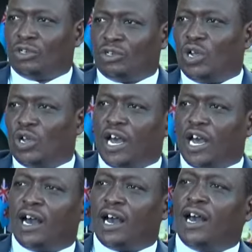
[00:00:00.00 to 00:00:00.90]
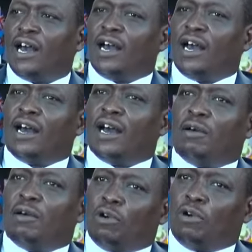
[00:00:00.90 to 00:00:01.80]
we are
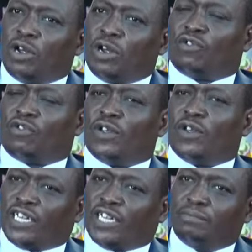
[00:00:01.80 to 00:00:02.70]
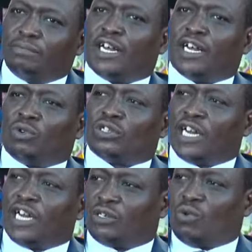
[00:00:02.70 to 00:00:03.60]
borrowing from the same that was
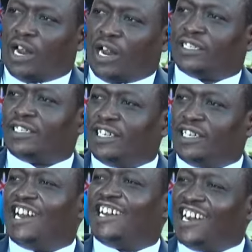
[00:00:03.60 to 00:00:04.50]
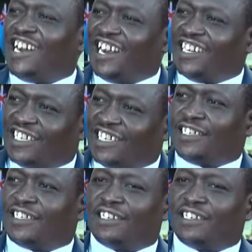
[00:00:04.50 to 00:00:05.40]
done to us in 1990,
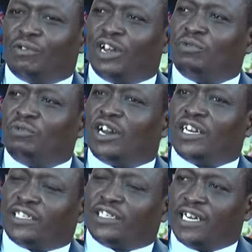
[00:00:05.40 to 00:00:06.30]
mm-hmm, when we are retained.